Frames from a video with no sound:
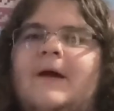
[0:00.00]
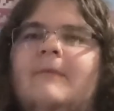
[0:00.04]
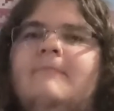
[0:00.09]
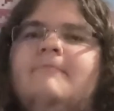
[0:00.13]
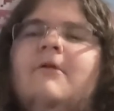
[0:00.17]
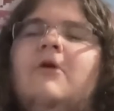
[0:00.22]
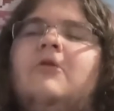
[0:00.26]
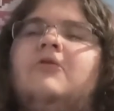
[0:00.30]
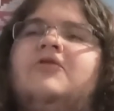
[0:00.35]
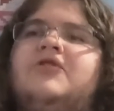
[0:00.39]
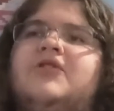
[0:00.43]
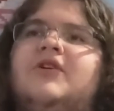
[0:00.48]

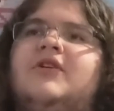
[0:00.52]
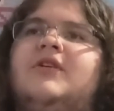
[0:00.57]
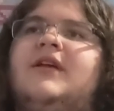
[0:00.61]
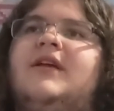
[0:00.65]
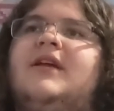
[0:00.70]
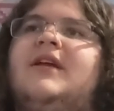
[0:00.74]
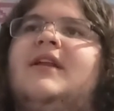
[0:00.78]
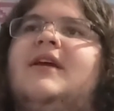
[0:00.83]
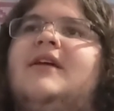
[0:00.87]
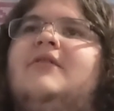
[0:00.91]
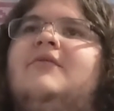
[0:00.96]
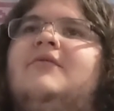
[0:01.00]
emotionally
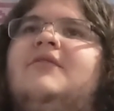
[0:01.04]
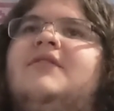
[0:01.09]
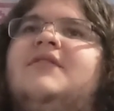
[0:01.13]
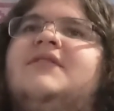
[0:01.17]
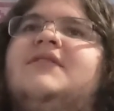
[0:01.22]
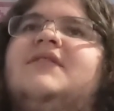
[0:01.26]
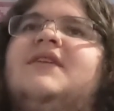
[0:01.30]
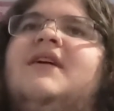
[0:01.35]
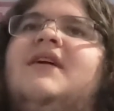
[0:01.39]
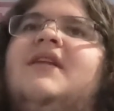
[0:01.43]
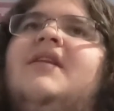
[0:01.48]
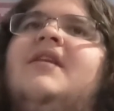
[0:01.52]
connect with his
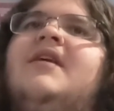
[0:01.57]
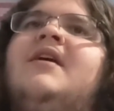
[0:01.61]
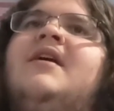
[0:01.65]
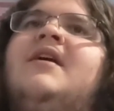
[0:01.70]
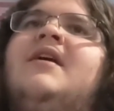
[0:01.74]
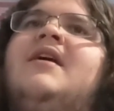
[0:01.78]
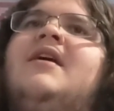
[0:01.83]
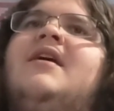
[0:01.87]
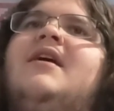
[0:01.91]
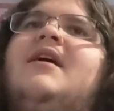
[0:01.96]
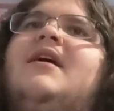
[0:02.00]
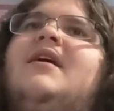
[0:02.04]
son,
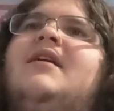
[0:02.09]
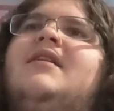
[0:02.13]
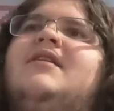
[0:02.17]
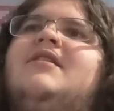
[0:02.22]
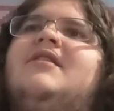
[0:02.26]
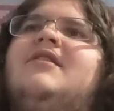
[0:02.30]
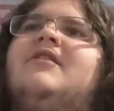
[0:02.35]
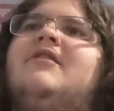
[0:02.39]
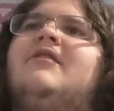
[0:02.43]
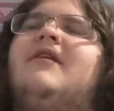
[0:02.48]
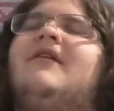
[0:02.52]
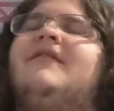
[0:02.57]
and you
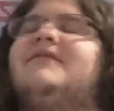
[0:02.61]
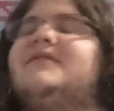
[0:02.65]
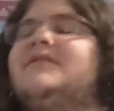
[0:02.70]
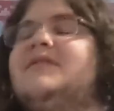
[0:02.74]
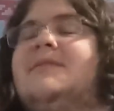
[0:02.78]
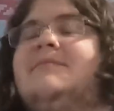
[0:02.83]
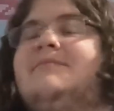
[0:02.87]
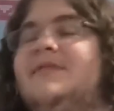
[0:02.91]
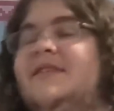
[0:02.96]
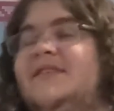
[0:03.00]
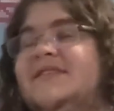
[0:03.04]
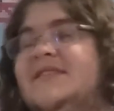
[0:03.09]
know,
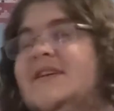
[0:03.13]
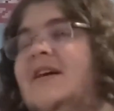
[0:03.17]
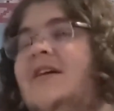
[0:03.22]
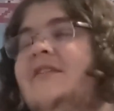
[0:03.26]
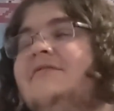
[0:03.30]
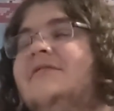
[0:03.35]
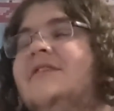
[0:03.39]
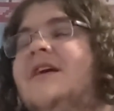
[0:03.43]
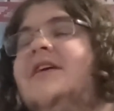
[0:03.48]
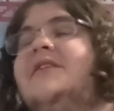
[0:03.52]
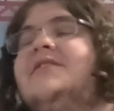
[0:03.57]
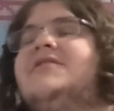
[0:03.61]
obviously piss
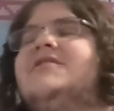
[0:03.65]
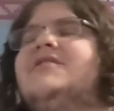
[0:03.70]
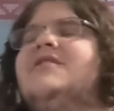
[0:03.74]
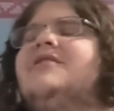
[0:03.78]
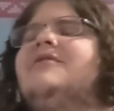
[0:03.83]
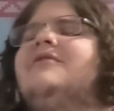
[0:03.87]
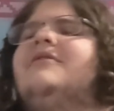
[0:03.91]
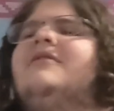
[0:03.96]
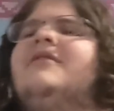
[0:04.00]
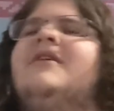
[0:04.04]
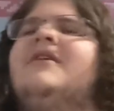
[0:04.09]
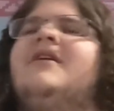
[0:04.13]
off Don
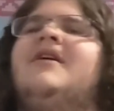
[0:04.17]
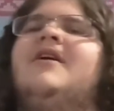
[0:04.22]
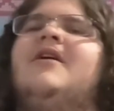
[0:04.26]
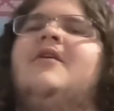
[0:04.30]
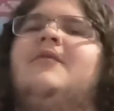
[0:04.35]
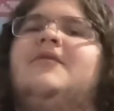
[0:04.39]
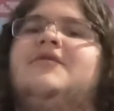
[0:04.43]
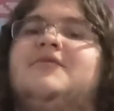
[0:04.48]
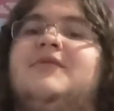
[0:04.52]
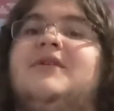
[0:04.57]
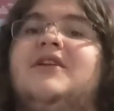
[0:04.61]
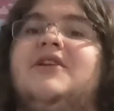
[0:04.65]
Cheadle,
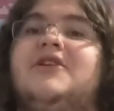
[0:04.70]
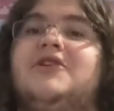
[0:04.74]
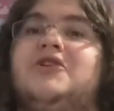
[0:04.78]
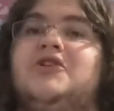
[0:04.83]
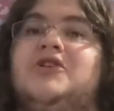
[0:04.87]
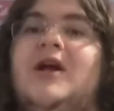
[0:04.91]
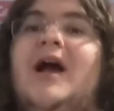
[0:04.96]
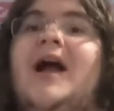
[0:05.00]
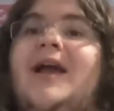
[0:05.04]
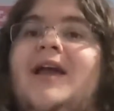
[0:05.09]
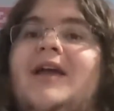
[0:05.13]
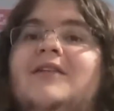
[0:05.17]
which we get a
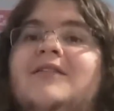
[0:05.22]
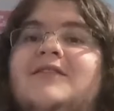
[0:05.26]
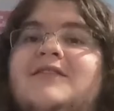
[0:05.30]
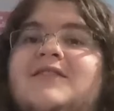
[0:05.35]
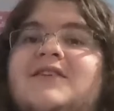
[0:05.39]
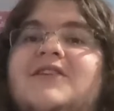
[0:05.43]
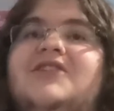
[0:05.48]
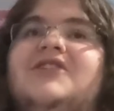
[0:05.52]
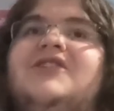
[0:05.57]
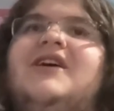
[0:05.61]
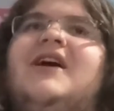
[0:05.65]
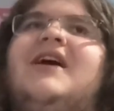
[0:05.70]
giant
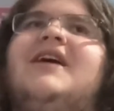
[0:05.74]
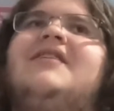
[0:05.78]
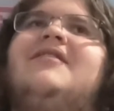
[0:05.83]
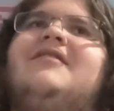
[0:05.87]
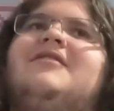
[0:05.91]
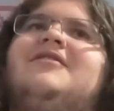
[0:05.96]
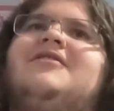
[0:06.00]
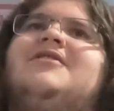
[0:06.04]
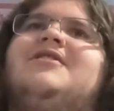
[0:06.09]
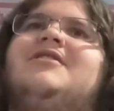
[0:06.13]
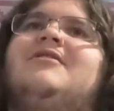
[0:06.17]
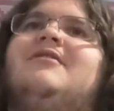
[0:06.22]
CGI
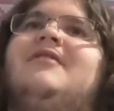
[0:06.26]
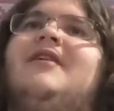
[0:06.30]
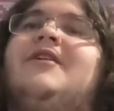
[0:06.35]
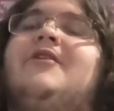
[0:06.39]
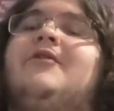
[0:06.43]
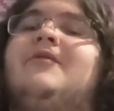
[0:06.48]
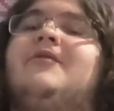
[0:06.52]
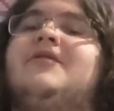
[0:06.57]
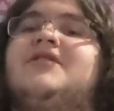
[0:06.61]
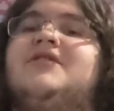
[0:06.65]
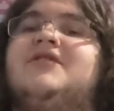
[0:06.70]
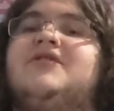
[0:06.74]
Don Cheadle
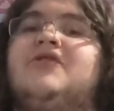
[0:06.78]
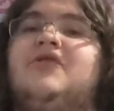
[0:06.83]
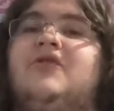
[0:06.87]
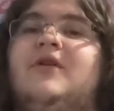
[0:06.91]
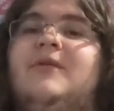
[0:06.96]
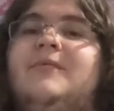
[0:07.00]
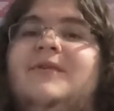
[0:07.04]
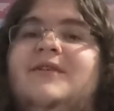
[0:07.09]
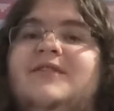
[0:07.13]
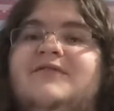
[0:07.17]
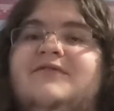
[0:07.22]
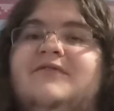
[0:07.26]
later, which is
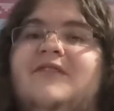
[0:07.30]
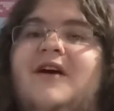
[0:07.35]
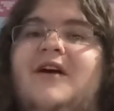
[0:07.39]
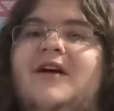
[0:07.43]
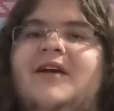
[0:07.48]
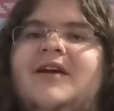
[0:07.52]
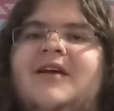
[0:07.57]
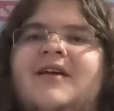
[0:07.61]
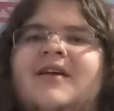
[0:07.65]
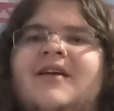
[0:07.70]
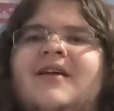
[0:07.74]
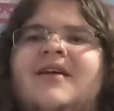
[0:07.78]
creepy as fuck.